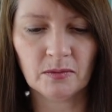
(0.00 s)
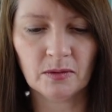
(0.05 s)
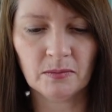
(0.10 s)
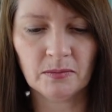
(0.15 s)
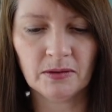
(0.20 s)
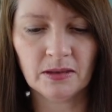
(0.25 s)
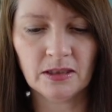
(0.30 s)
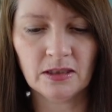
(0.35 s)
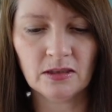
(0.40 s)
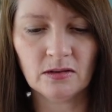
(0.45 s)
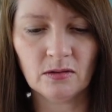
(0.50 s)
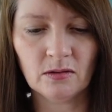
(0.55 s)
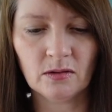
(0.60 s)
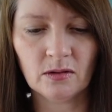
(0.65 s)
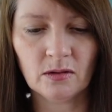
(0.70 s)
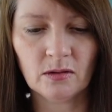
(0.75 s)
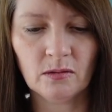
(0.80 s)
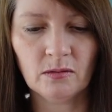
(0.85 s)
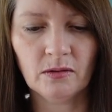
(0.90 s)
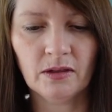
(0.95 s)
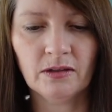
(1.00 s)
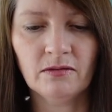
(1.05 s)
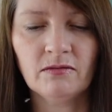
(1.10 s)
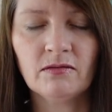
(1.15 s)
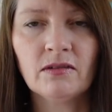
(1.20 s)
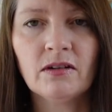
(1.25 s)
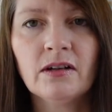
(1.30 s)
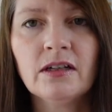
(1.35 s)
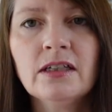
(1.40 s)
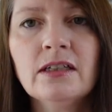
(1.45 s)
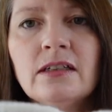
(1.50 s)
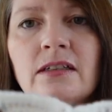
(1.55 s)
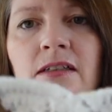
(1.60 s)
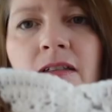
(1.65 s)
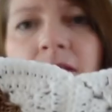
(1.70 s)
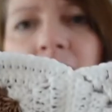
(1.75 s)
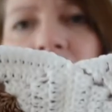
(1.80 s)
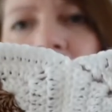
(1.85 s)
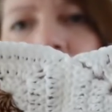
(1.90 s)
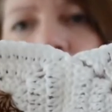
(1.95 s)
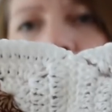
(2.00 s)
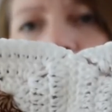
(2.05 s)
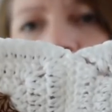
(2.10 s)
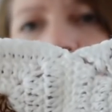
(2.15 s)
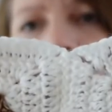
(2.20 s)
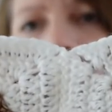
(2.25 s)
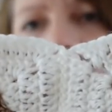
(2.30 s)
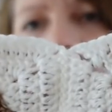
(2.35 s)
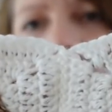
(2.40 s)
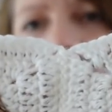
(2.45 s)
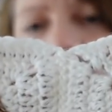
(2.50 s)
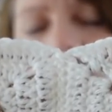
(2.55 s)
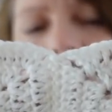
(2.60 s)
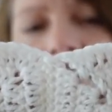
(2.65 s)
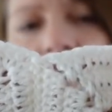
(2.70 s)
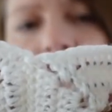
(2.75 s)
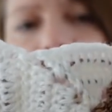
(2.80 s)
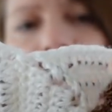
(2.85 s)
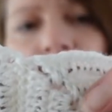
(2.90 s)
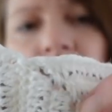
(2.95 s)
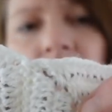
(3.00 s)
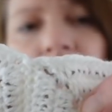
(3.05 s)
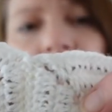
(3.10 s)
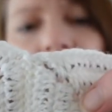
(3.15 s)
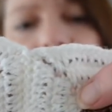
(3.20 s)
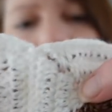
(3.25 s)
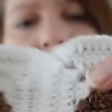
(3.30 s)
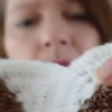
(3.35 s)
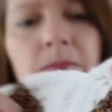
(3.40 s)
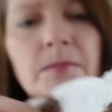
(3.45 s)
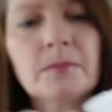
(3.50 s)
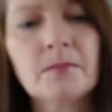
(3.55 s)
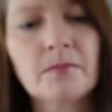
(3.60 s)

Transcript: probably not quite right. But the colour was good.